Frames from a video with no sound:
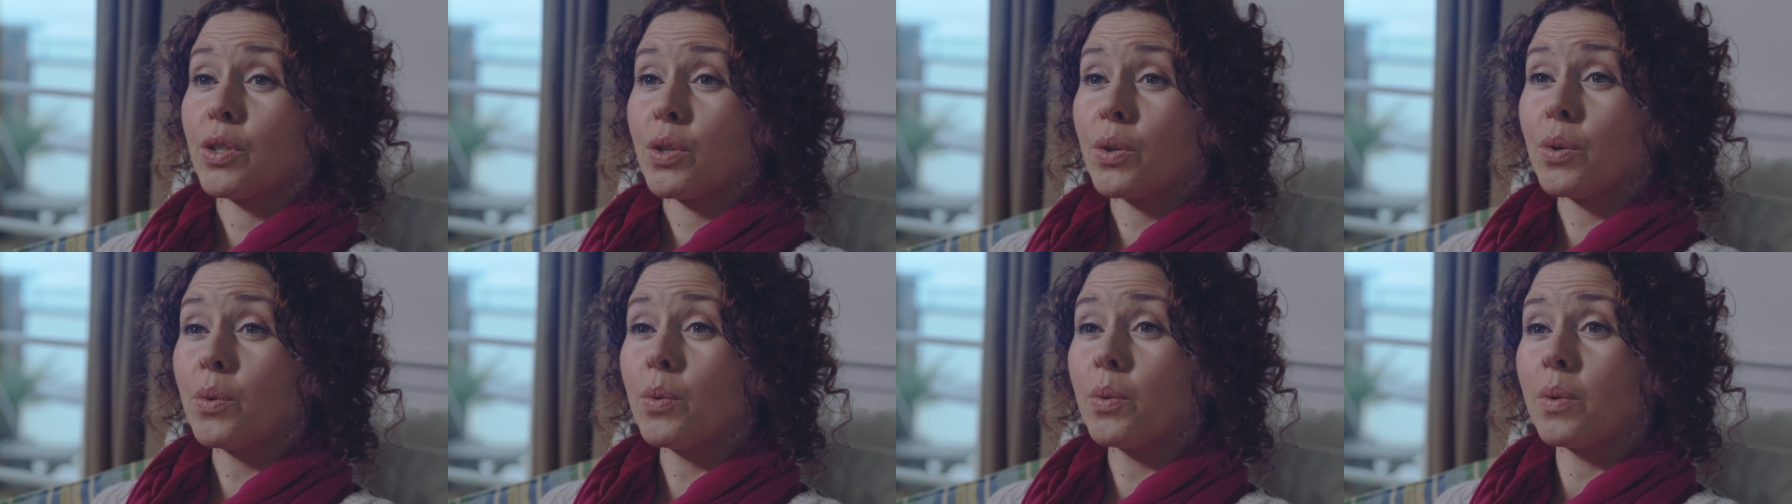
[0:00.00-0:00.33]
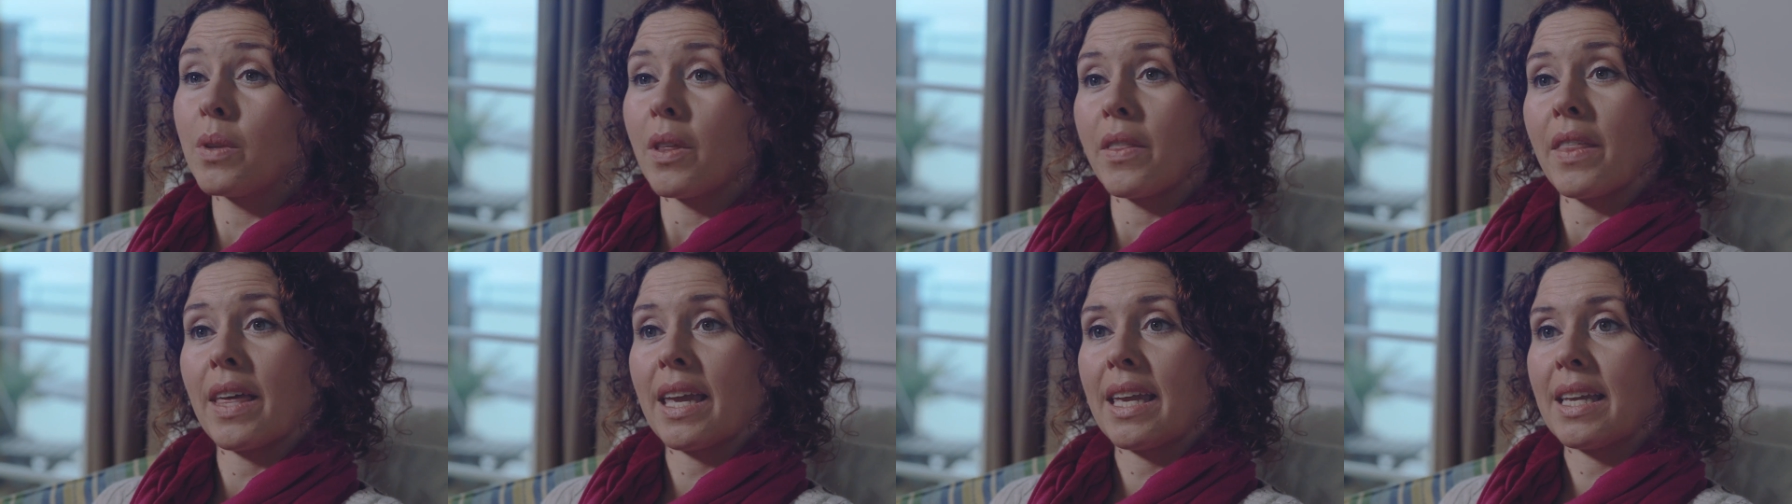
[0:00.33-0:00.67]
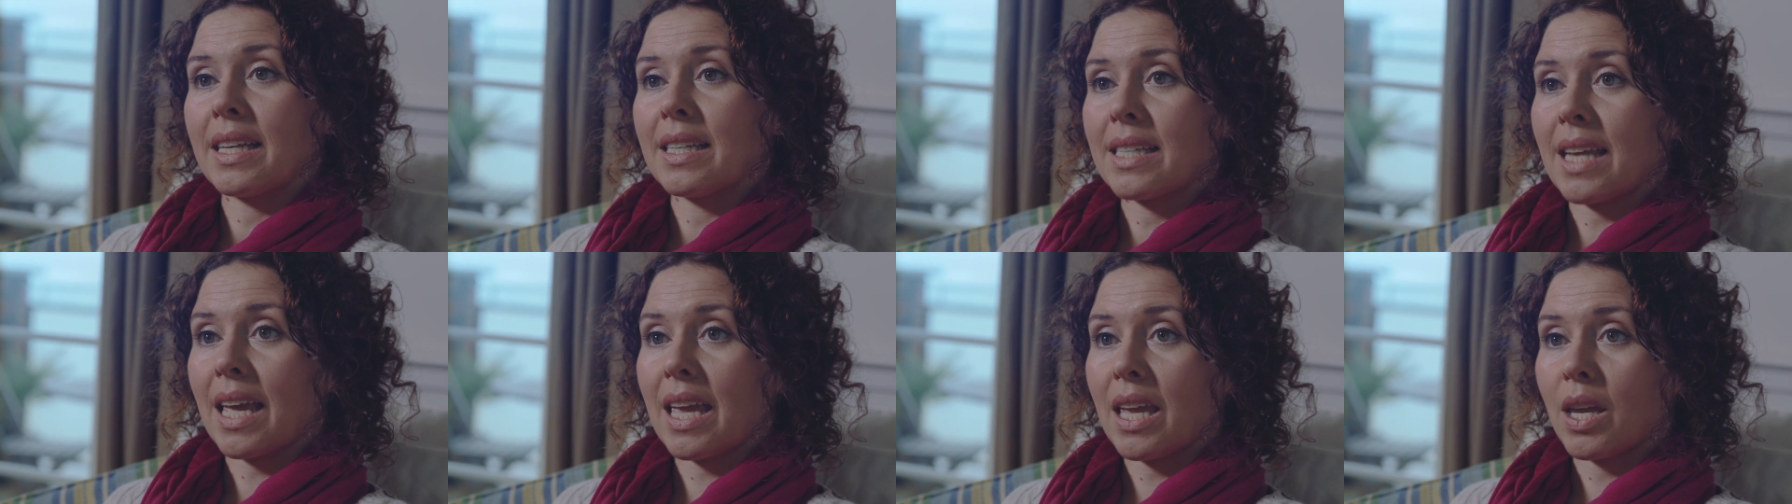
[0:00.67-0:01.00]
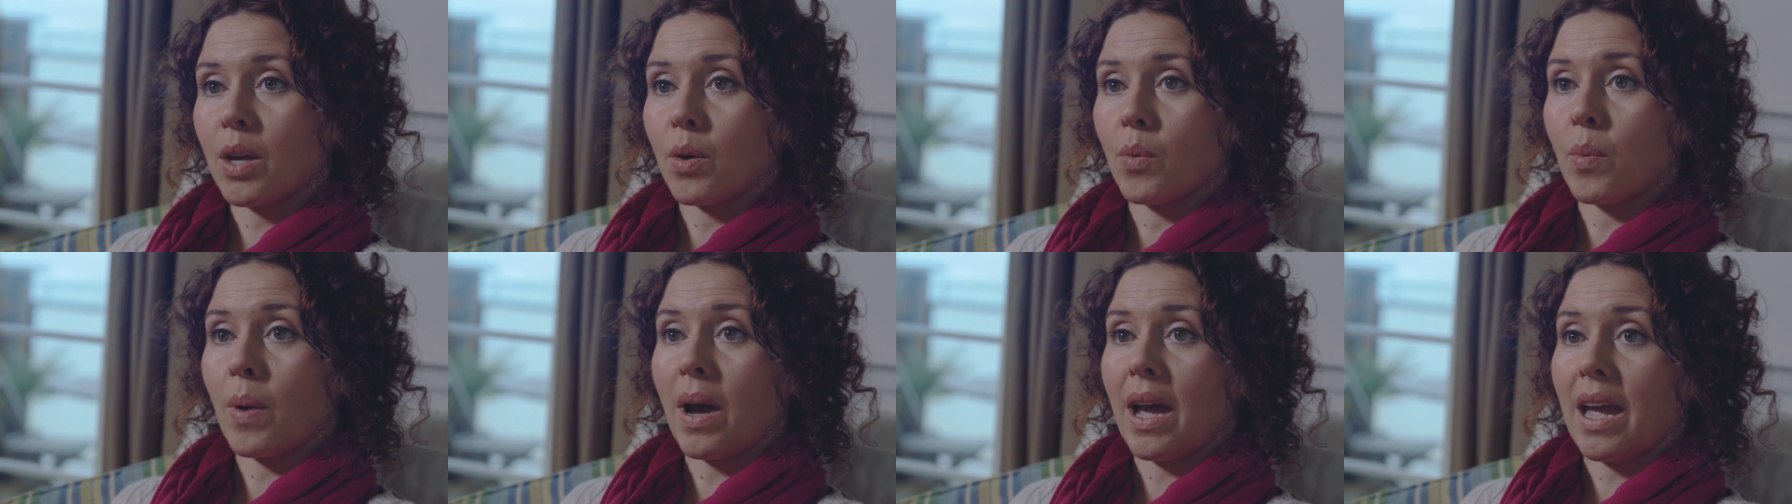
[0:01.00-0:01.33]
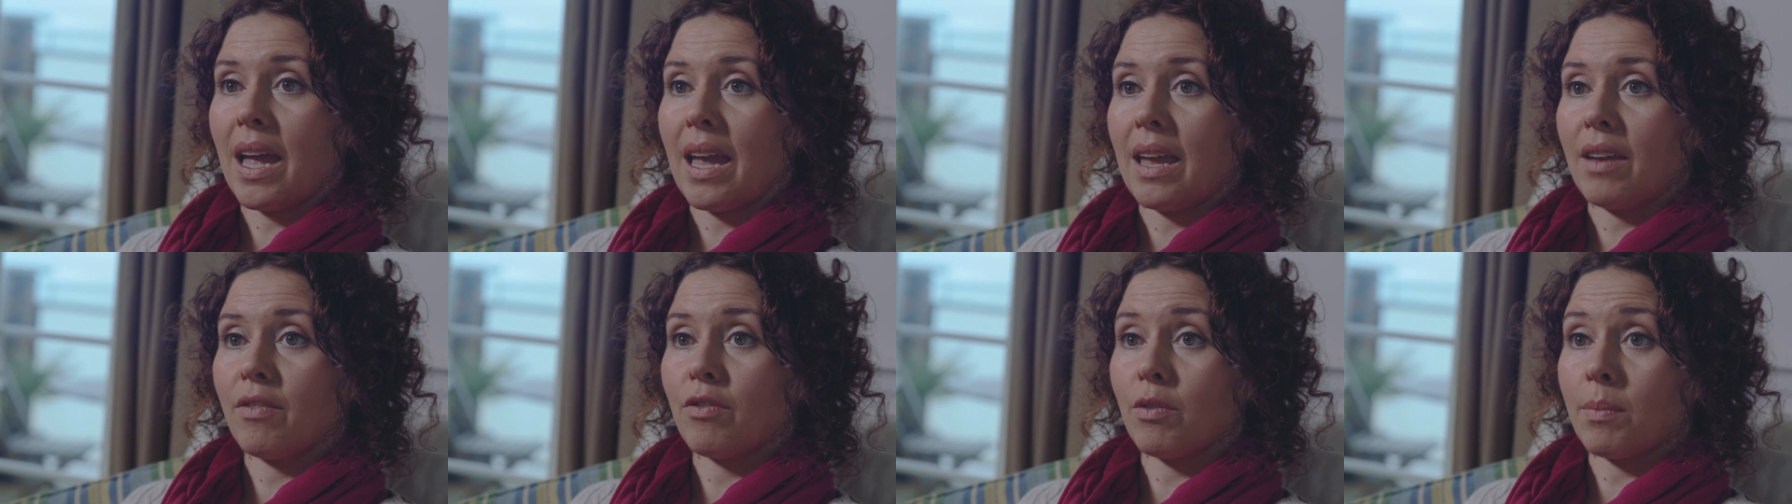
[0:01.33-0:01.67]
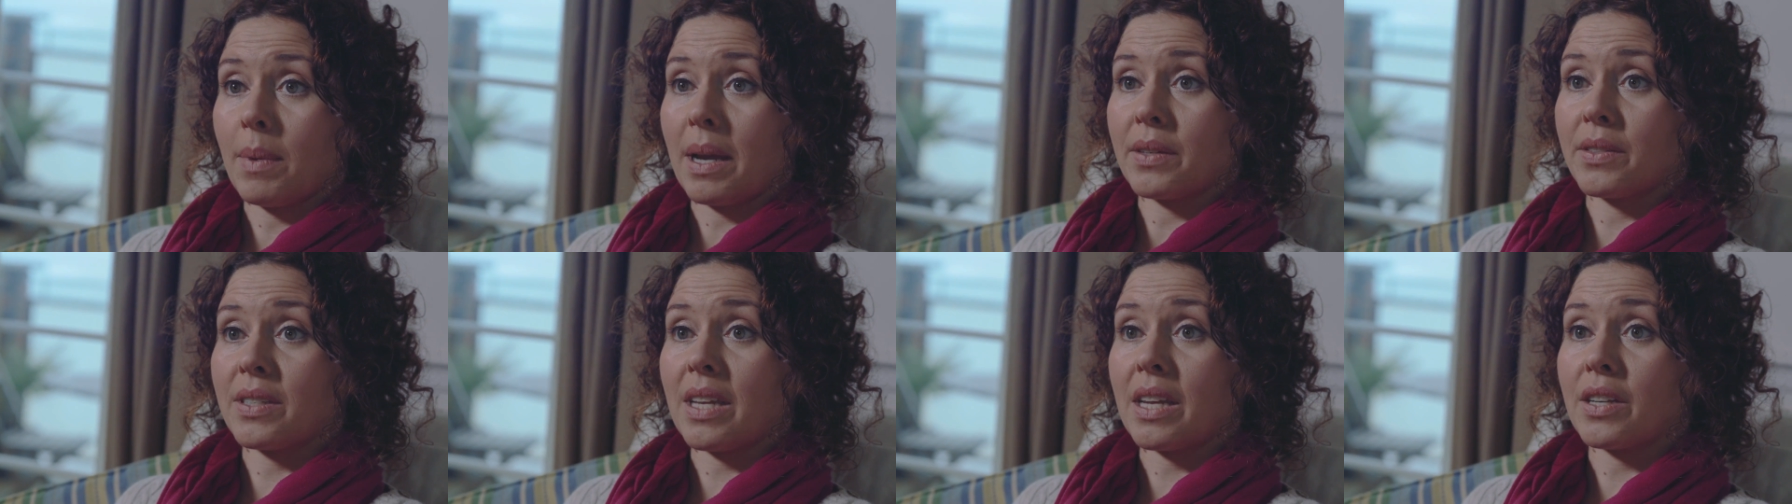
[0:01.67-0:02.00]
tool that they can take away from
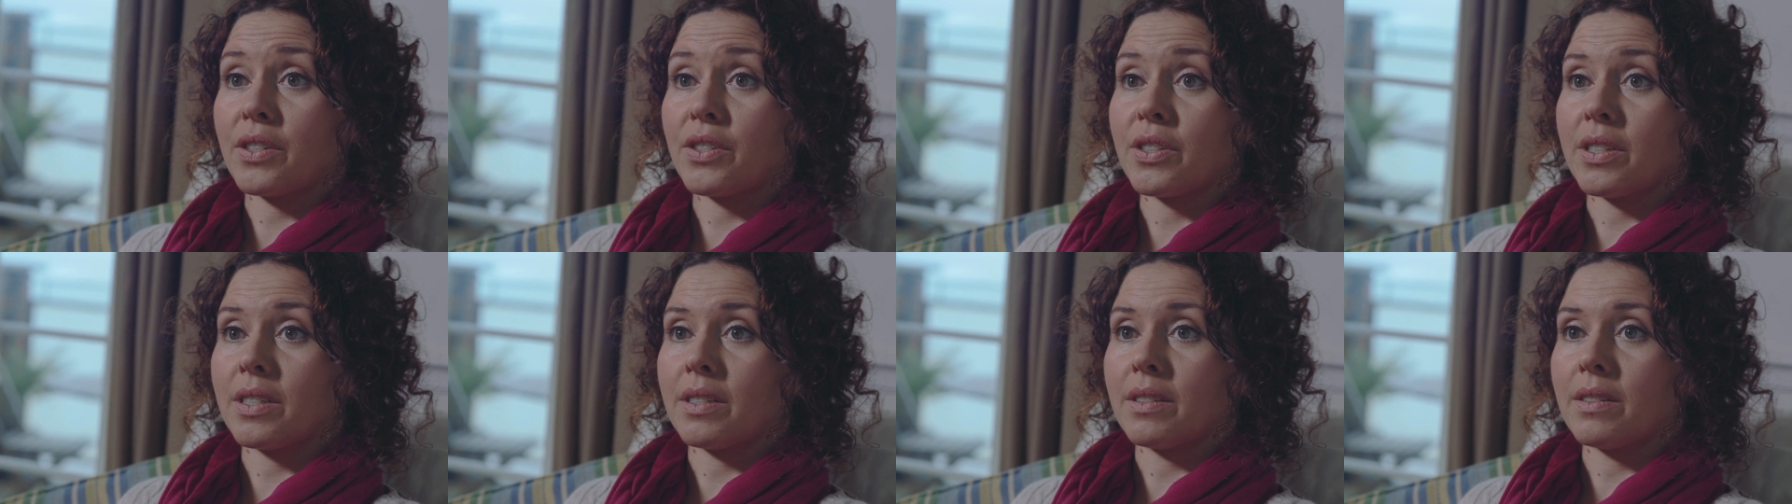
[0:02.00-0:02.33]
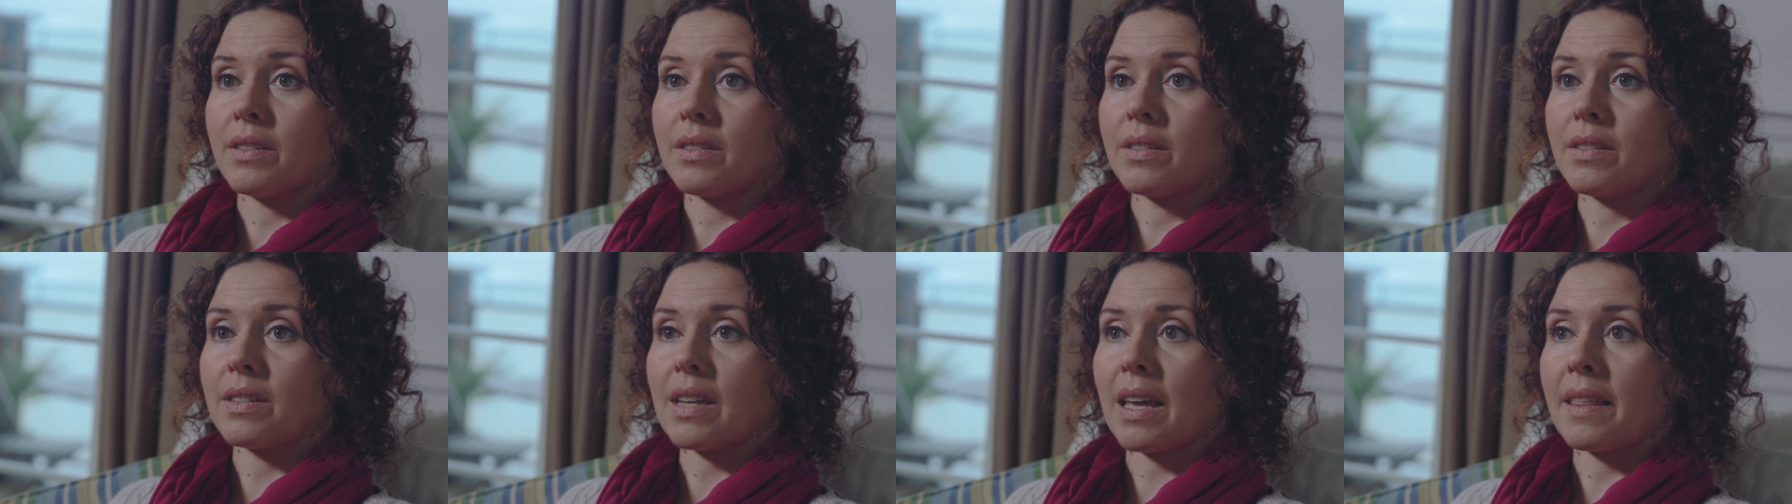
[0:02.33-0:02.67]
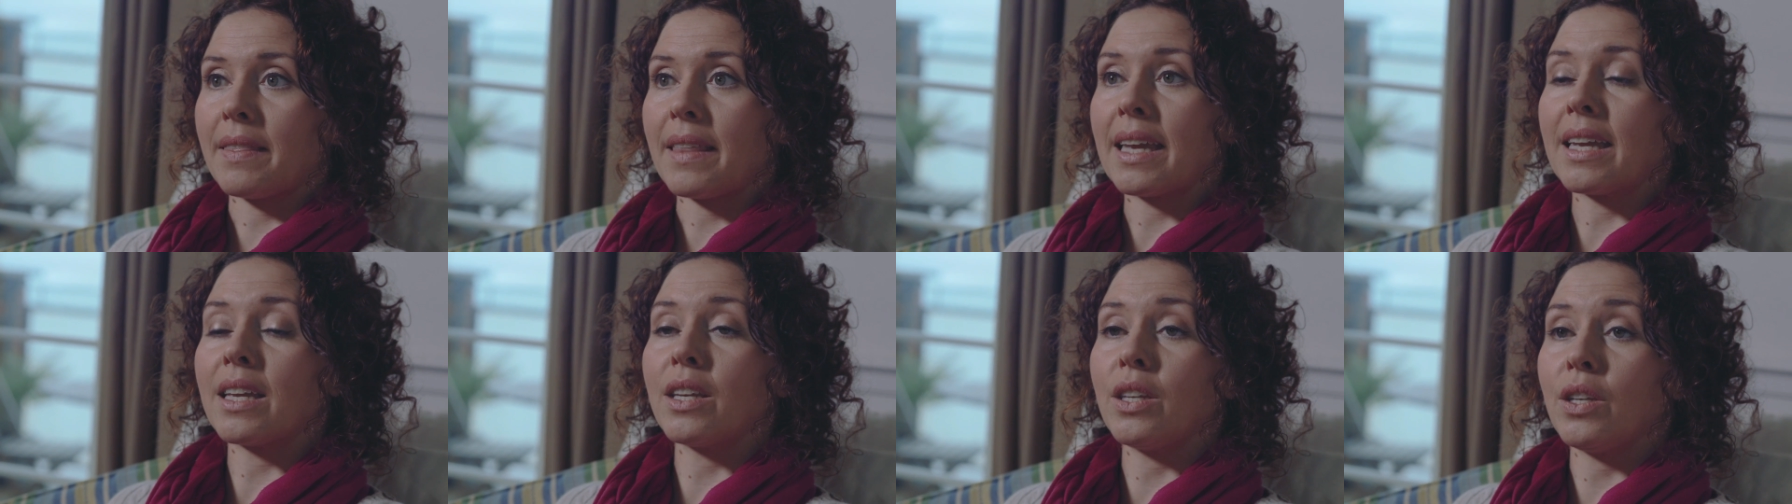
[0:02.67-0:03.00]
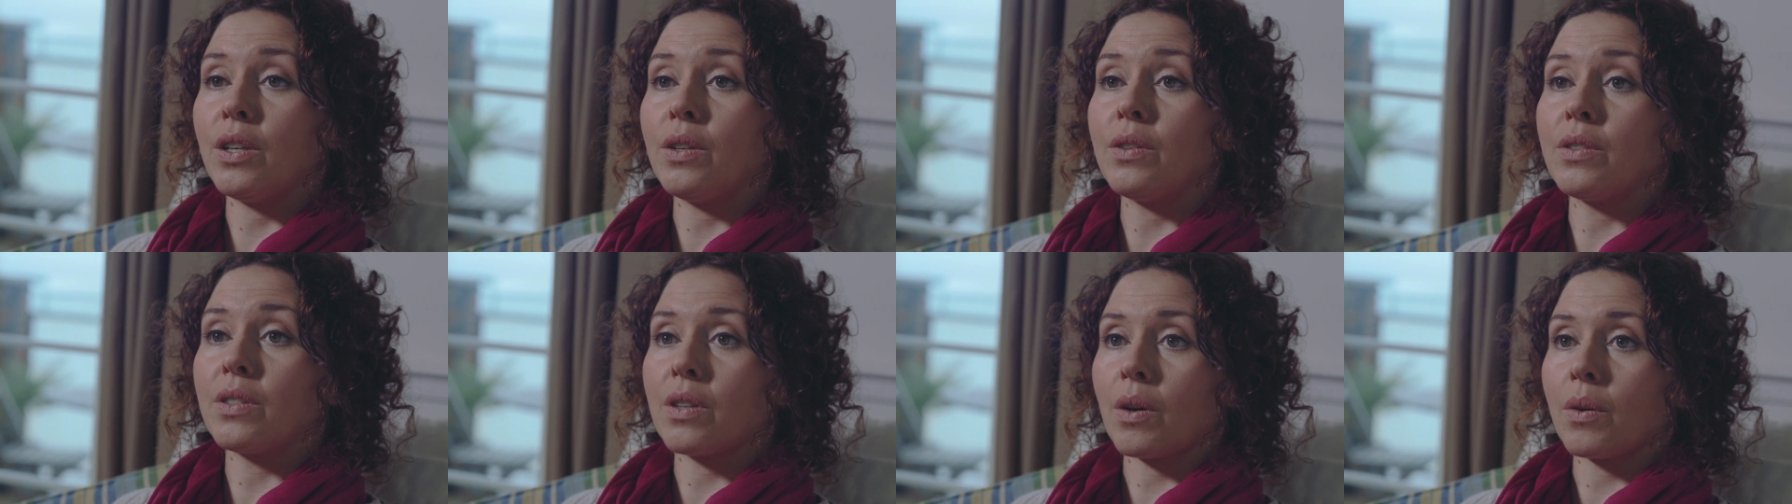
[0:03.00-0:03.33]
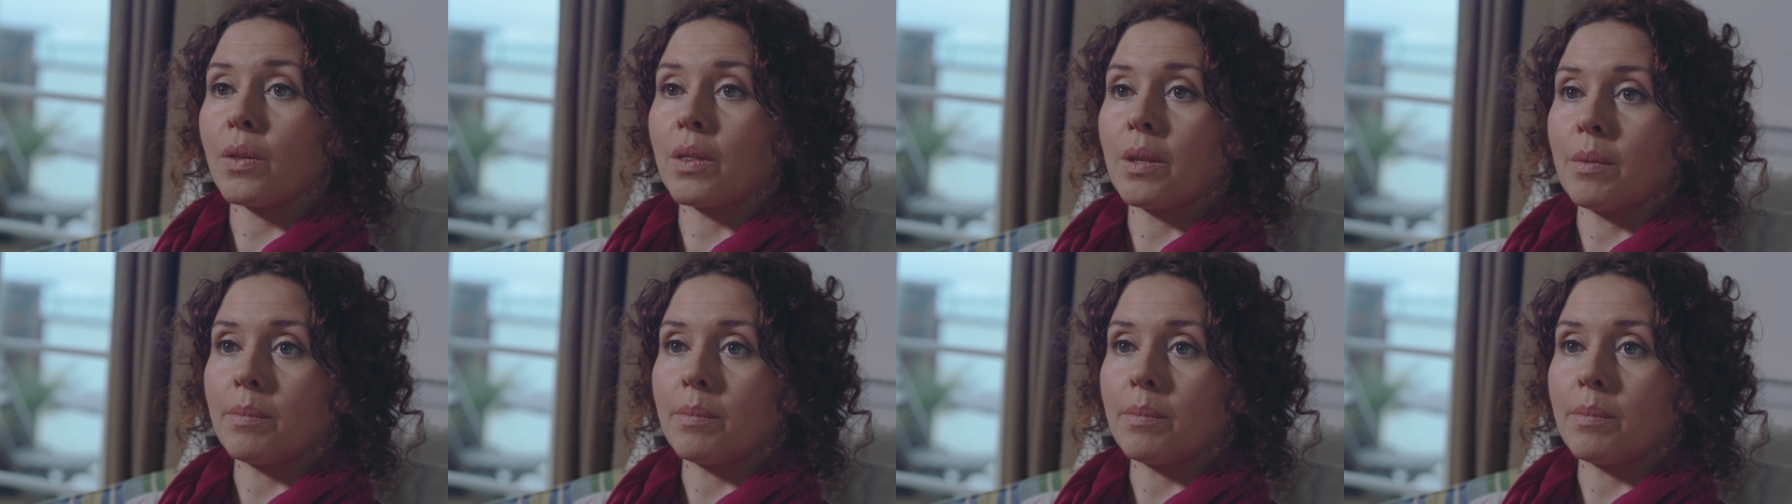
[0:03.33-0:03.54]
our sessions and they can use it on